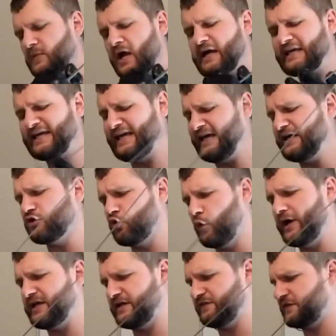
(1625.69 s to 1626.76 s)
I can't
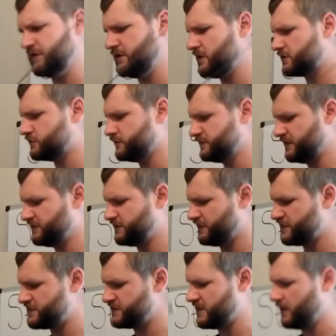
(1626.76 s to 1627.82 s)
quite get the knuckles into
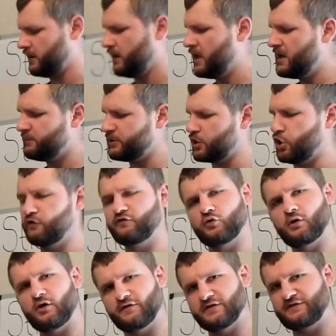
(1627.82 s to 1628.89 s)
the sail, but
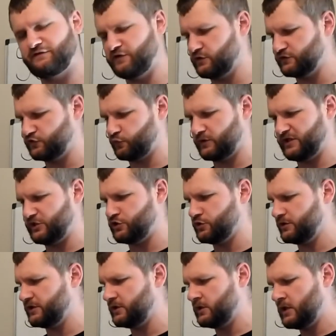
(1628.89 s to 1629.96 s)
overall this feels really
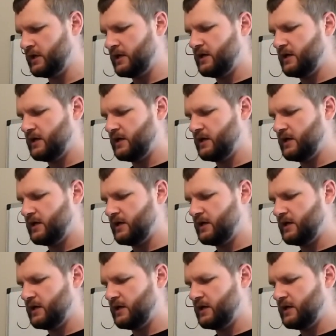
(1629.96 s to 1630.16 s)
good.